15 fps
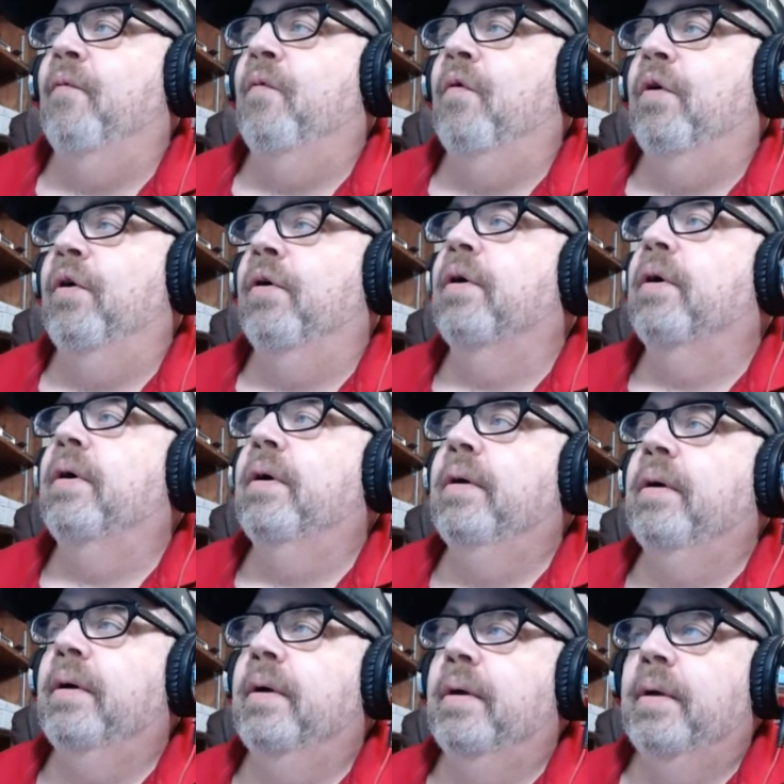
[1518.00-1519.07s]
where
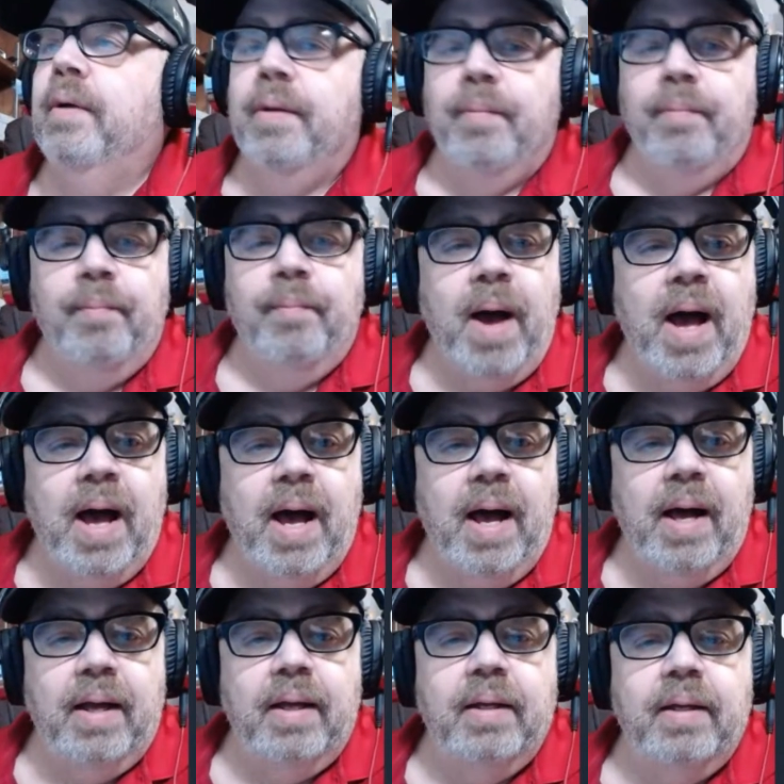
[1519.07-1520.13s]

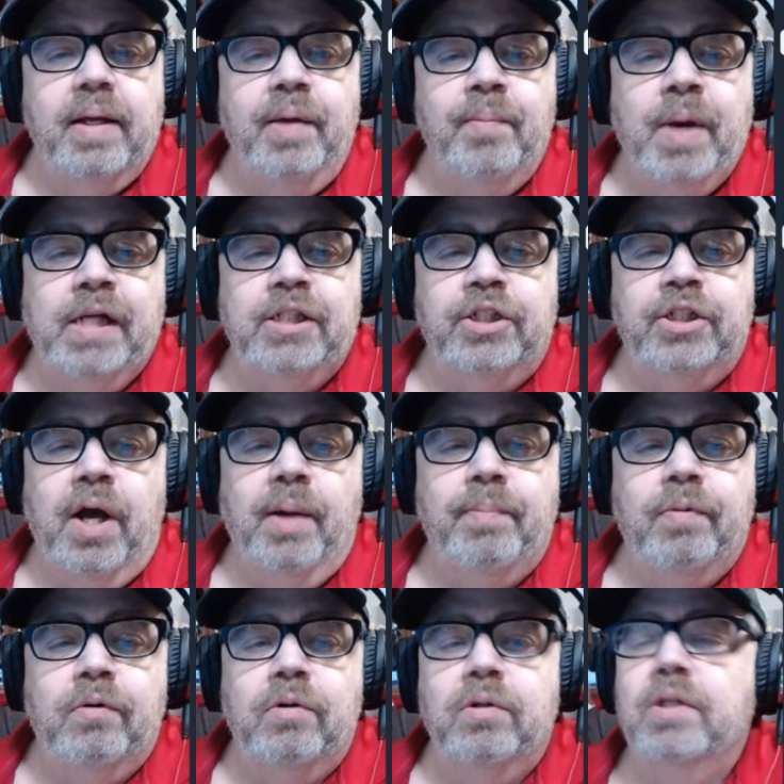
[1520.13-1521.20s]
my eBay
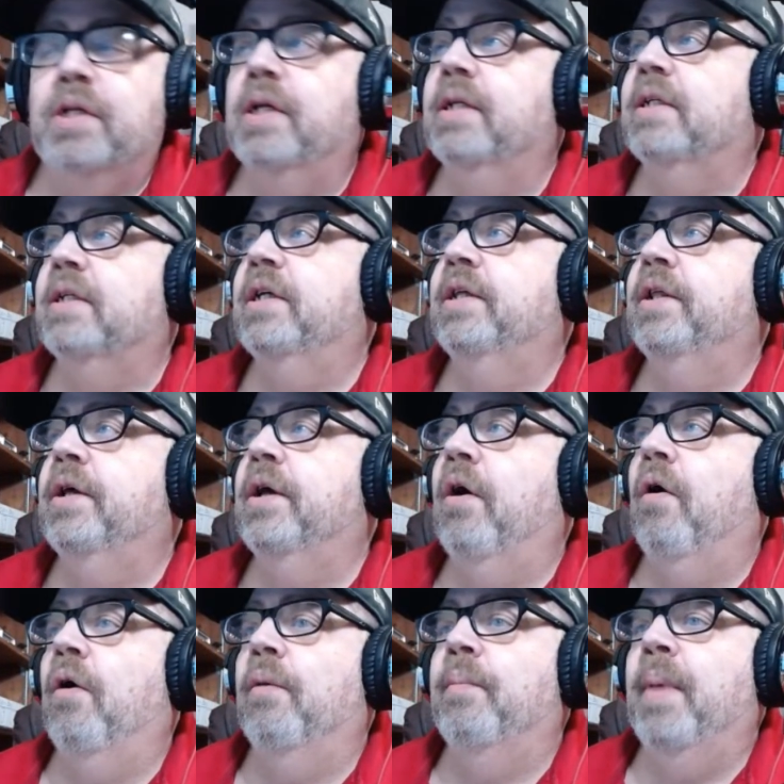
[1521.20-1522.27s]
shoppers can see the
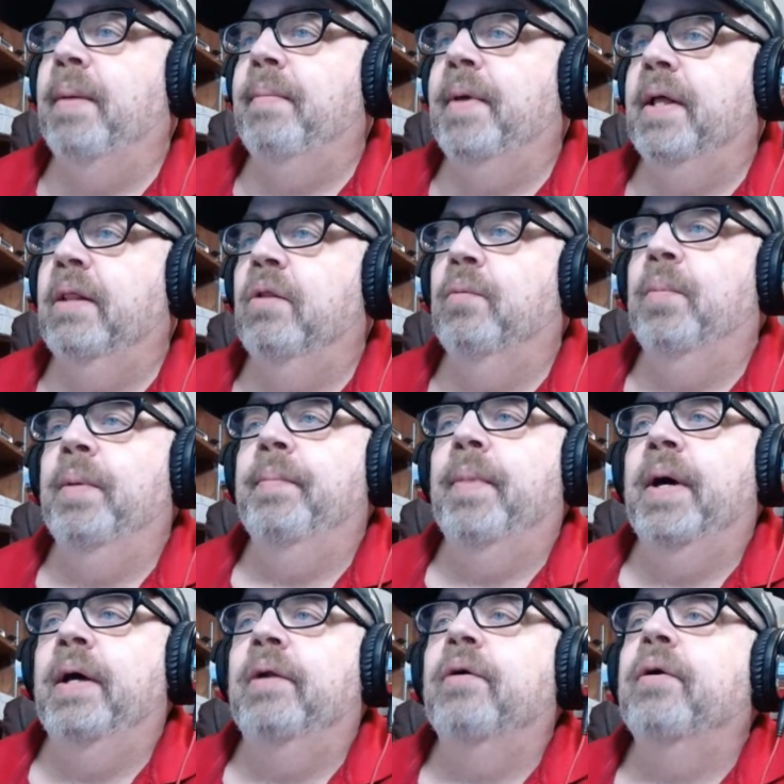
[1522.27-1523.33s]
card maybe a little bit
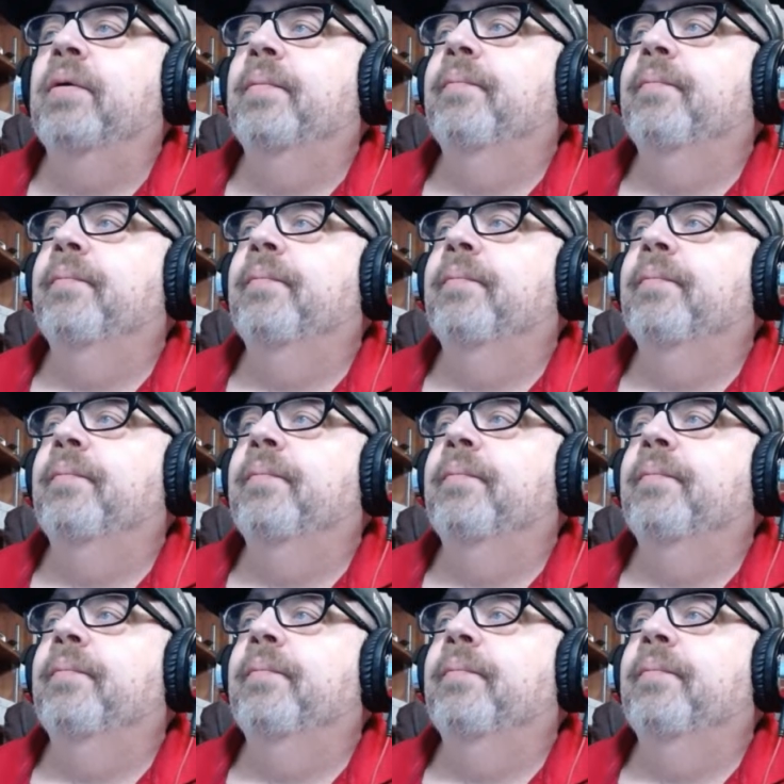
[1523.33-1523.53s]
better.